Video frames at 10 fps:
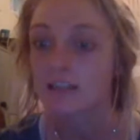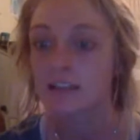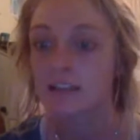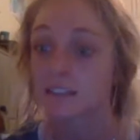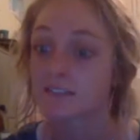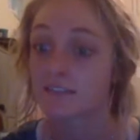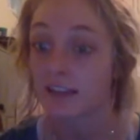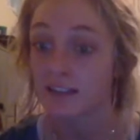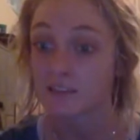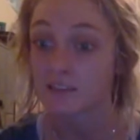its
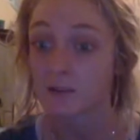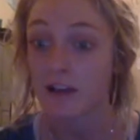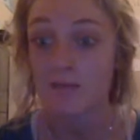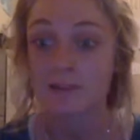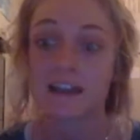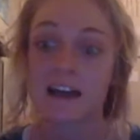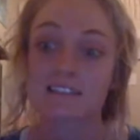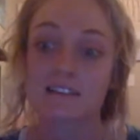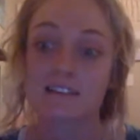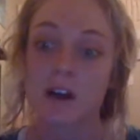flexible habitats
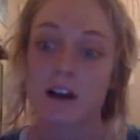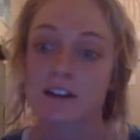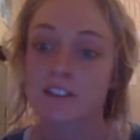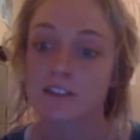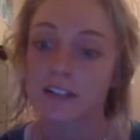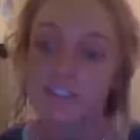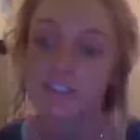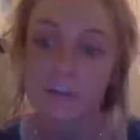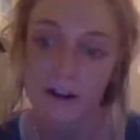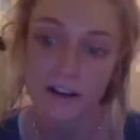among treasured
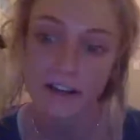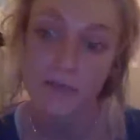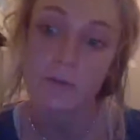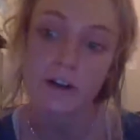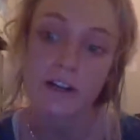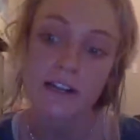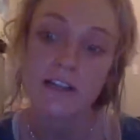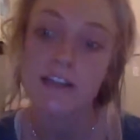American wood,